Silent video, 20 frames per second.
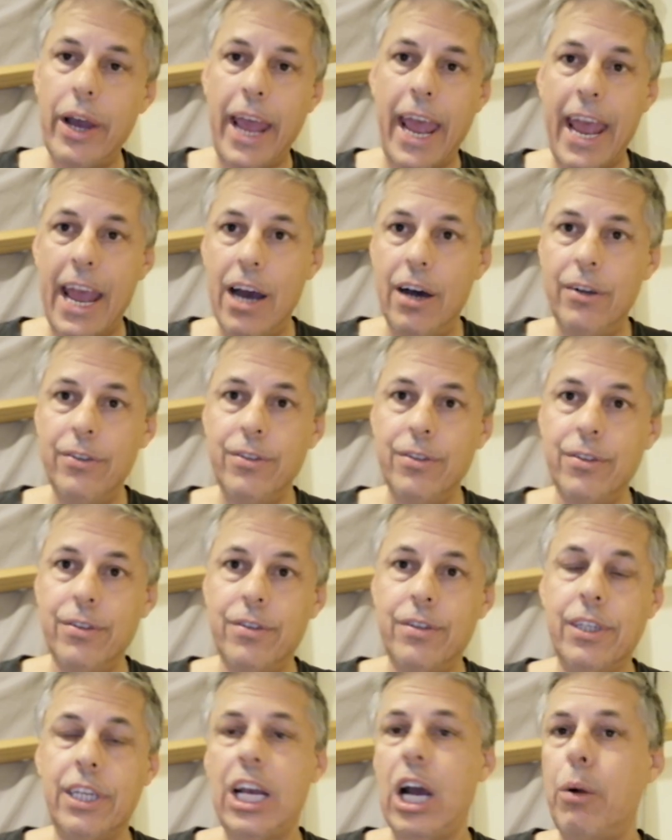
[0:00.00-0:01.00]

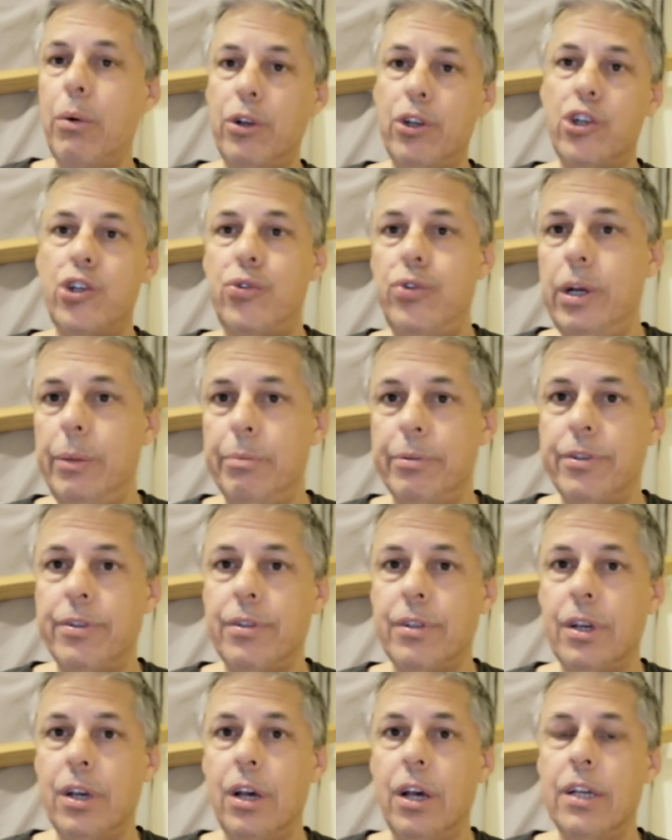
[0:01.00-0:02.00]
houses, go on
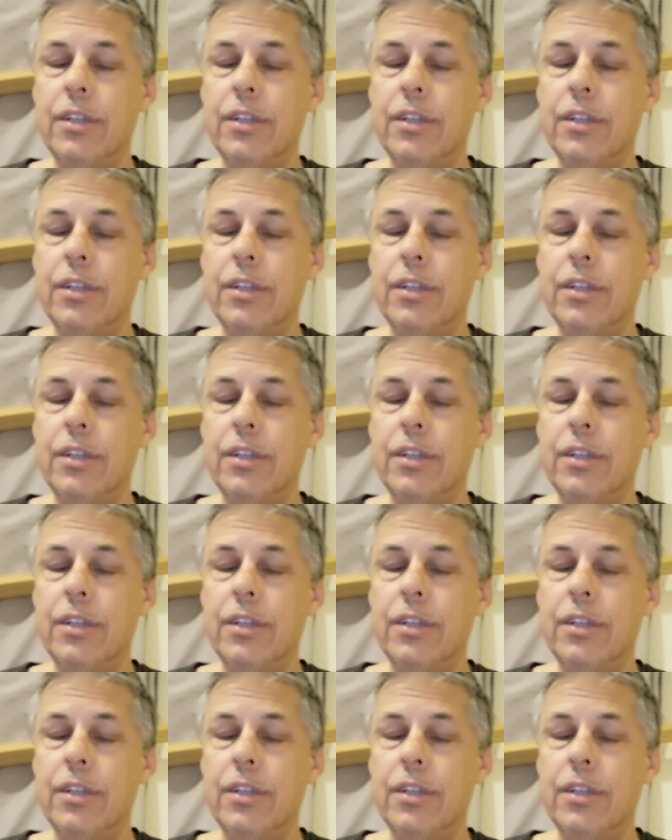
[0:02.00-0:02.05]
trips,